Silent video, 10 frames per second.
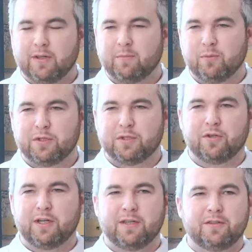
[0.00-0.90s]
the
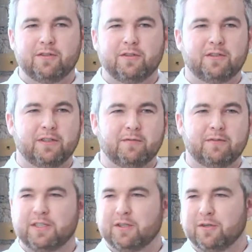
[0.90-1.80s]
moisturizers and
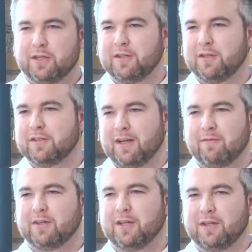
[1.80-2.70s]
cereals and
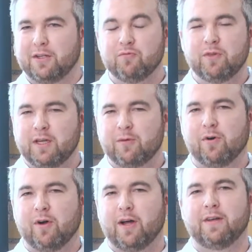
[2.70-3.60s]
everything that you really
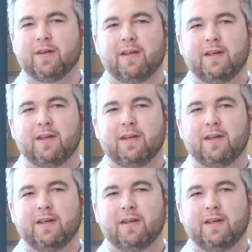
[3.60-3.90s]
want,